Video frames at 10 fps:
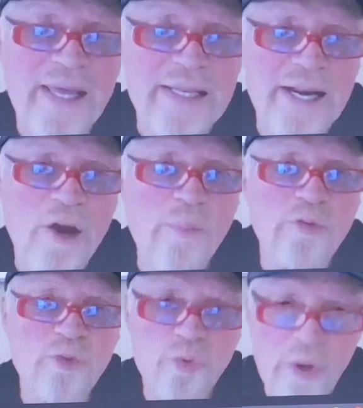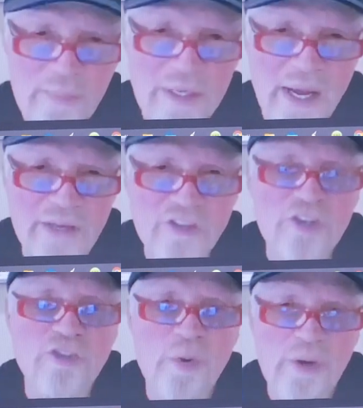that helps normalize it
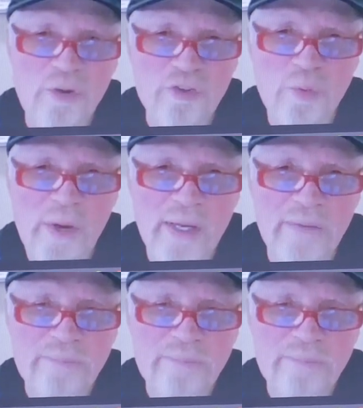so it goes away.